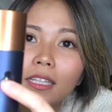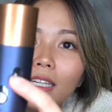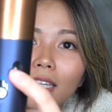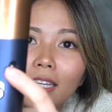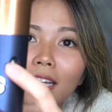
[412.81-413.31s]

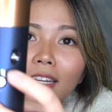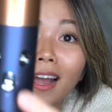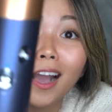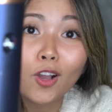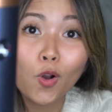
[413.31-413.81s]
the
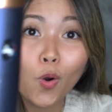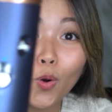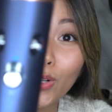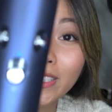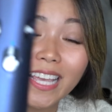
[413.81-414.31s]
not
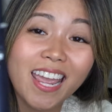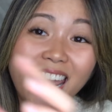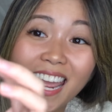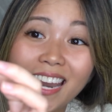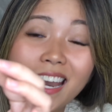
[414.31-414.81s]
cold,
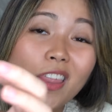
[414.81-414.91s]
and